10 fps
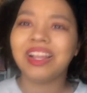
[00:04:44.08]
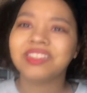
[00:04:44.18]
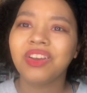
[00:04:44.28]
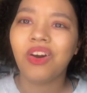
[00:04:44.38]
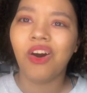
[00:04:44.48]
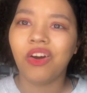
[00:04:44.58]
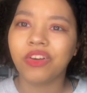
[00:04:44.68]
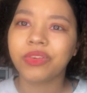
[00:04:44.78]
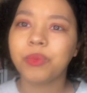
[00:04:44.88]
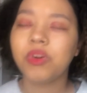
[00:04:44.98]
a
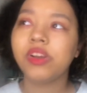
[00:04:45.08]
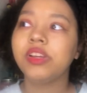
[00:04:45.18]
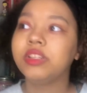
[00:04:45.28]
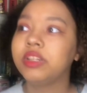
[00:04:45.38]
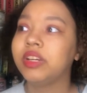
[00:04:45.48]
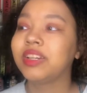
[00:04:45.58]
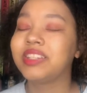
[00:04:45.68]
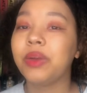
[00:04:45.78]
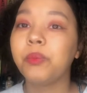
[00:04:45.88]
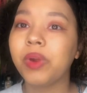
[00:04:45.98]
hard one because
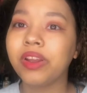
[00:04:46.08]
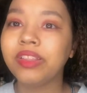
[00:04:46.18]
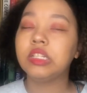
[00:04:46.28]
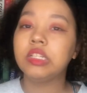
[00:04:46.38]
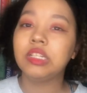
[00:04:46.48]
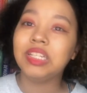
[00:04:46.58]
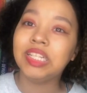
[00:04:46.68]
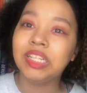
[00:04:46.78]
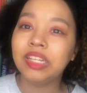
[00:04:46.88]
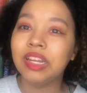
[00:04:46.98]
I rarely
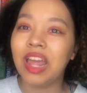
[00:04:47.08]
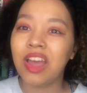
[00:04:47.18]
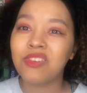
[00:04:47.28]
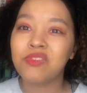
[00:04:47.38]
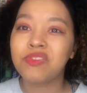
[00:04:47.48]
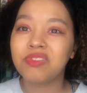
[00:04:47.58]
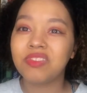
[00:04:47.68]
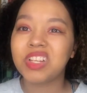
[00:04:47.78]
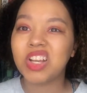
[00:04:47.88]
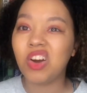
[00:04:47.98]
DNF
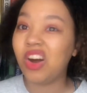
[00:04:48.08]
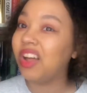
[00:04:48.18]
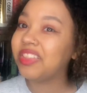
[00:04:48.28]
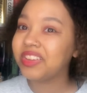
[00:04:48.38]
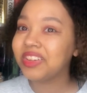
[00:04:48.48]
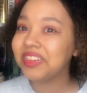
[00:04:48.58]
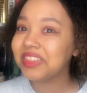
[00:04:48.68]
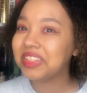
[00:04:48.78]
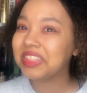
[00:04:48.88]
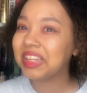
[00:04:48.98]

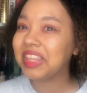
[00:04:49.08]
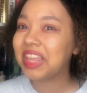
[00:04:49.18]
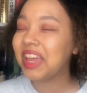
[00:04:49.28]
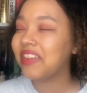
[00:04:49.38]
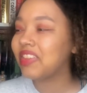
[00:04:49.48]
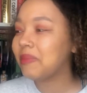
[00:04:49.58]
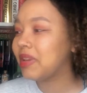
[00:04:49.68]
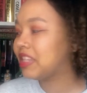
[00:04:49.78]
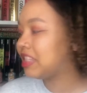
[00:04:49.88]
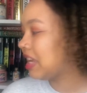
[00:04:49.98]
authors like that, if that
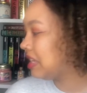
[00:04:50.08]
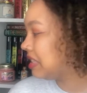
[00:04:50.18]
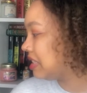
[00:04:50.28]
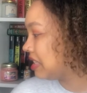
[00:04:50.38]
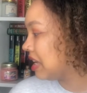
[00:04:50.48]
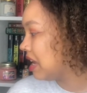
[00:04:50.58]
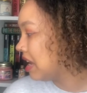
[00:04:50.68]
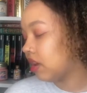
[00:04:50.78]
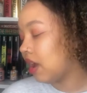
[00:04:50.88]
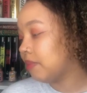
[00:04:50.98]
makes sense.
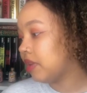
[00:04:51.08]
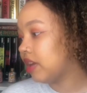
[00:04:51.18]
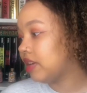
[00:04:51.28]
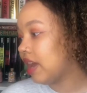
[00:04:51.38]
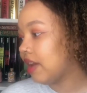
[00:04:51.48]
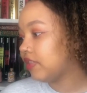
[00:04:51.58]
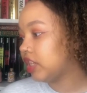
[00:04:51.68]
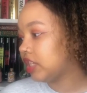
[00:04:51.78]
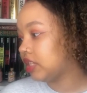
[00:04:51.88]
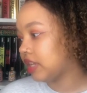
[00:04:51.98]
I'm gonna have to
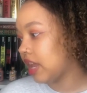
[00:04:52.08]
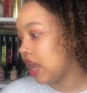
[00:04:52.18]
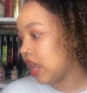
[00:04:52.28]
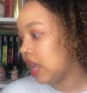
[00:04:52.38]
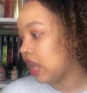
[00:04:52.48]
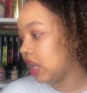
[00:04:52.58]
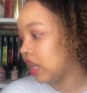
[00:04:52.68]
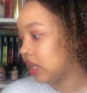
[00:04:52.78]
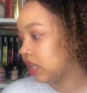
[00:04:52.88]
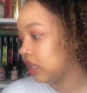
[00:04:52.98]
say,
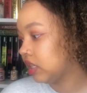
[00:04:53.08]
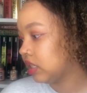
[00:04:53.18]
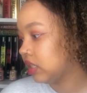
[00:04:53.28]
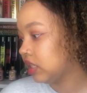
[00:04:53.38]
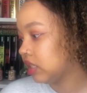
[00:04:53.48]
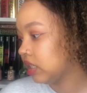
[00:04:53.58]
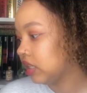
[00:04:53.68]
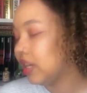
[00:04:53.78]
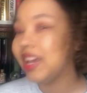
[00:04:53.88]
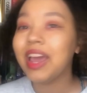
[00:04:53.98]

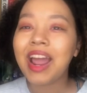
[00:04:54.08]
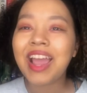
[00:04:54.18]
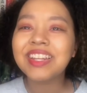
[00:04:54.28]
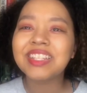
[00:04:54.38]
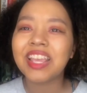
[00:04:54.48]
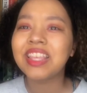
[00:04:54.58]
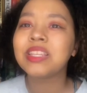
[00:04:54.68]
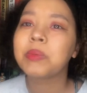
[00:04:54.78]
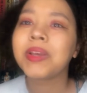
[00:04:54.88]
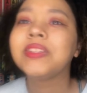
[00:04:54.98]
and I hate to say this
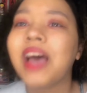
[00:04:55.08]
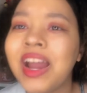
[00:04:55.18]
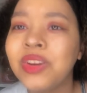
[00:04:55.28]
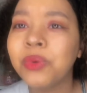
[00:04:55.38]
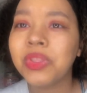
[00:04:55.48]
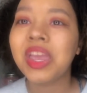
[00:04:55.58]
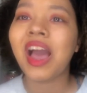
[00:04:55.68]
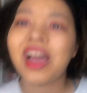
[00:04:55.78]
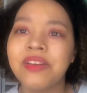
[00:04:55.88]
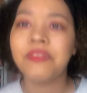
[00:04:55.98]
because I don't think
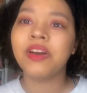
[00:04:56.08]
I've